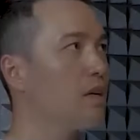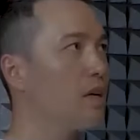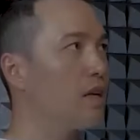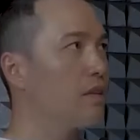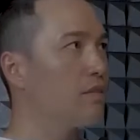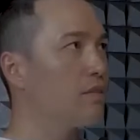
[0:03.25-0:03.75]

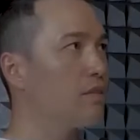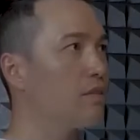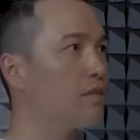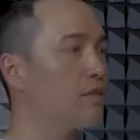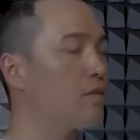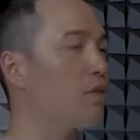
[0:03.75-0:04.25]
And
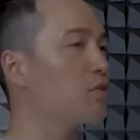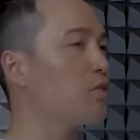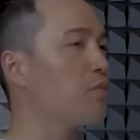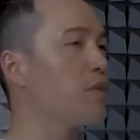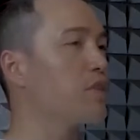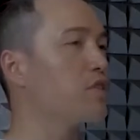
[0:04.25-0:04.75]
you
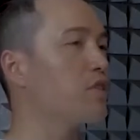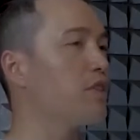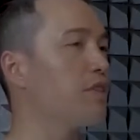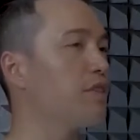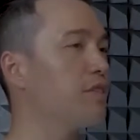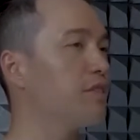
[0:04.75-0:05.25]
also
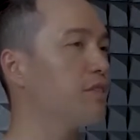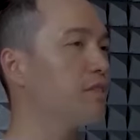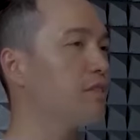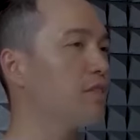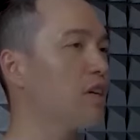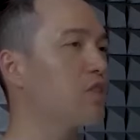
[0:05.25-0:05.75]
mentioned
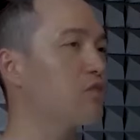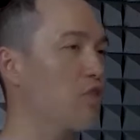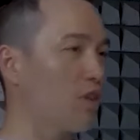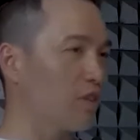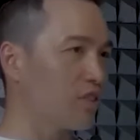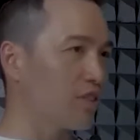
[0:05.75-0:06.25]

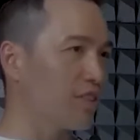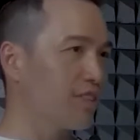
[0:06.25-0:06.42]
astrology.